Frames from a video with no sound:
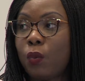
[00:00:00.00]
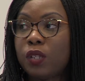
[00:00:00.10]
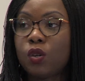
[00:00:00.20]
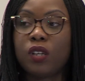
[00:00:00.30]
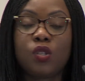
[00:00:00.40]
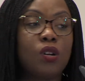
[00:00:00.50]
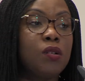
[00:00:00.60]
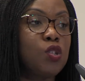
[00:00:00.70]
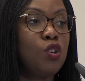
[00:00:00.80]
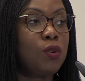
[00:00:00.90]
when we're talking to
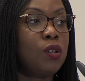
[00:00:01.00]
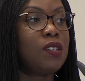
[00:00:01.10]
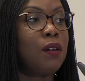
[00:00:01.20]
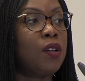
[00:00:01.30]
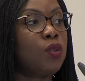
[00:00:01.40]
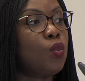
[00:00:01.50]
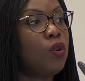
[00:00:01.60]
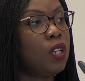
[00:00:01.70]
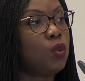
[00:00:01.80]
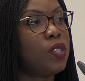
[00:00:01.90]
consumers around the
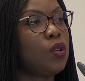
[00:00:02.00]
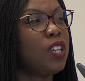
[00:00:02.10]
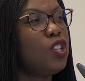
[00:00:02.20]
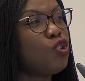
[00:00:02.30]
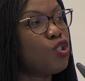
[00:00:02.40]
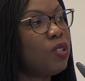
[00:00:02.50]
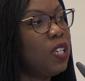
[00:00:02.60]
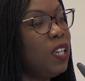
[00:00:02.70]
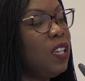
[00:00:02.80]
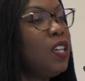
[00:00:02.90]
world, we're talking
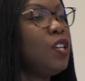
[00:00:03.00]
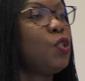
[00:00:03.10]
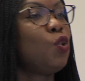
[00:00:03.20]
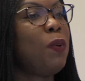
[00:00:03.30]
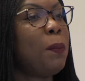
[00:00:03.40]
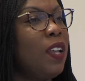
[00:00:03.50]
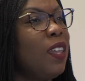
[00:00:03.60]
usually to people,